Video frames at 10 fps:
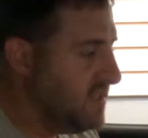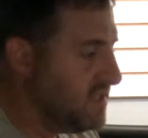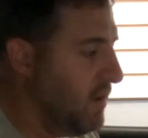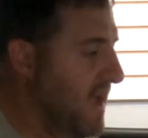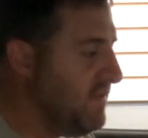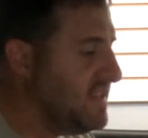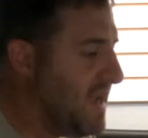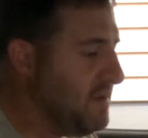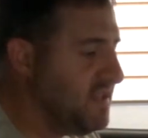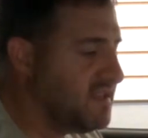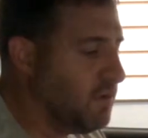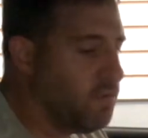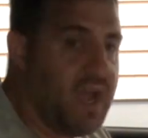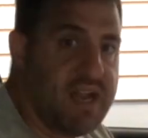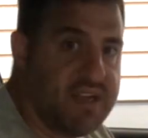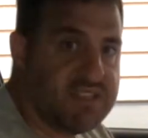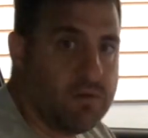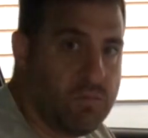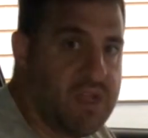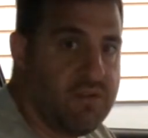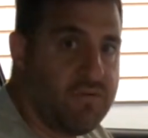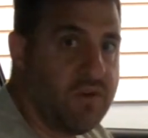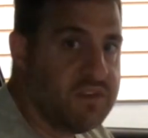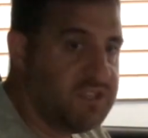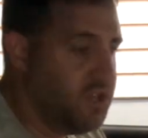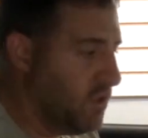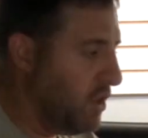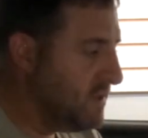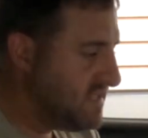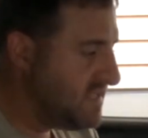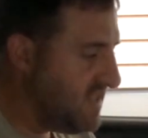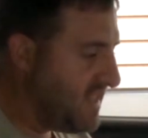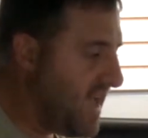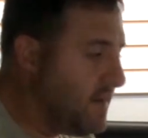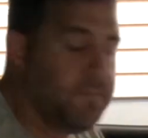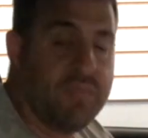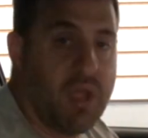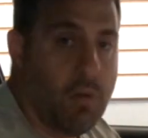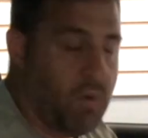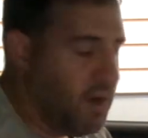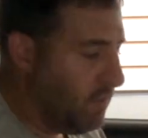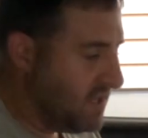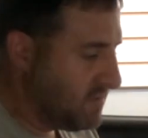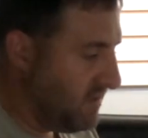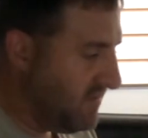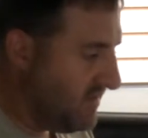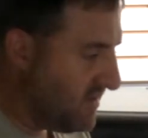So every time it does a write, it does a read first. So you'll always see that when it runs one of these